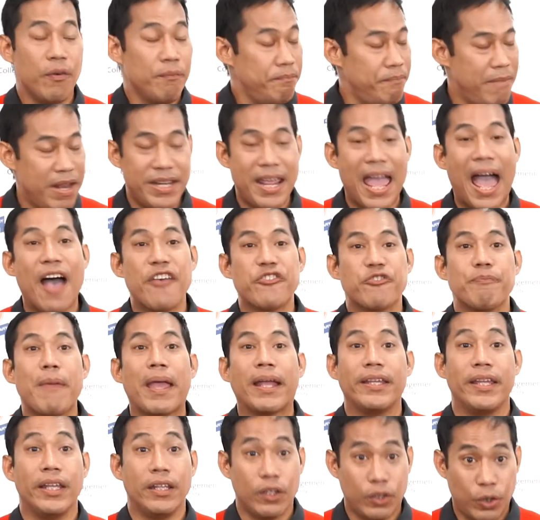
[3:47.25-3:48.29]
many
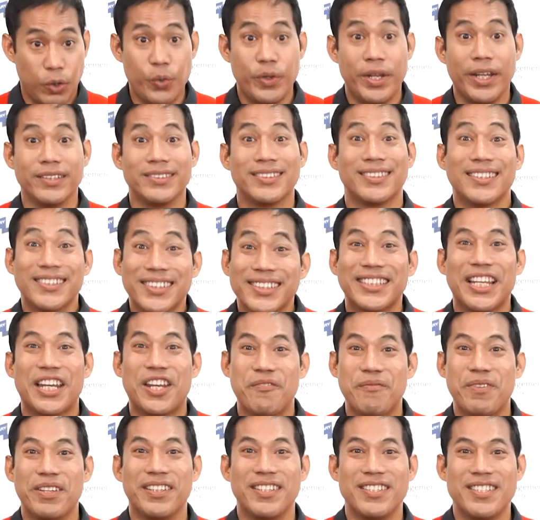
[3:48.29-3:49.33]
aspects, including
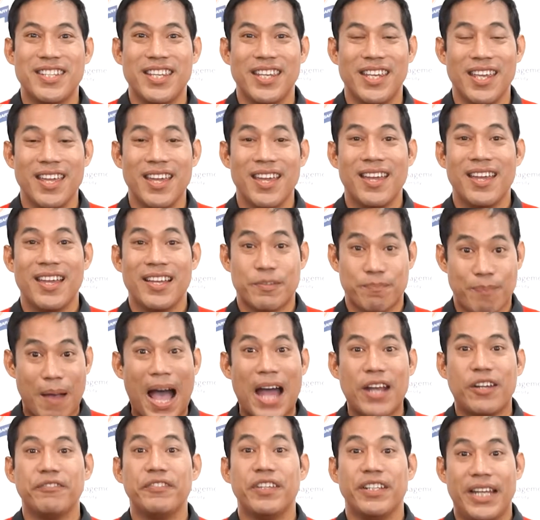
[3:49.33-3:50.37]
sustainability as
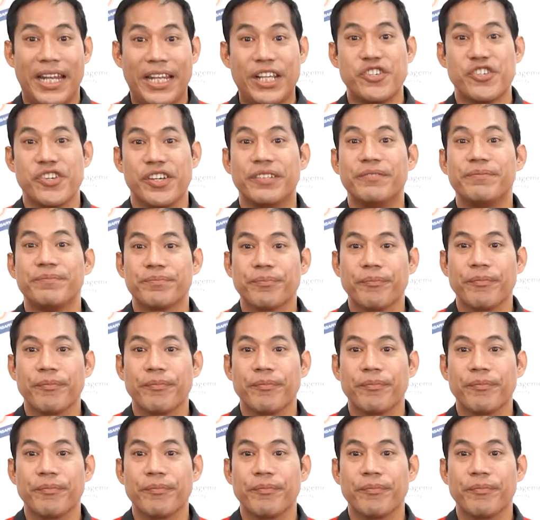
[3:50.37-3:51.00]
part of the nature.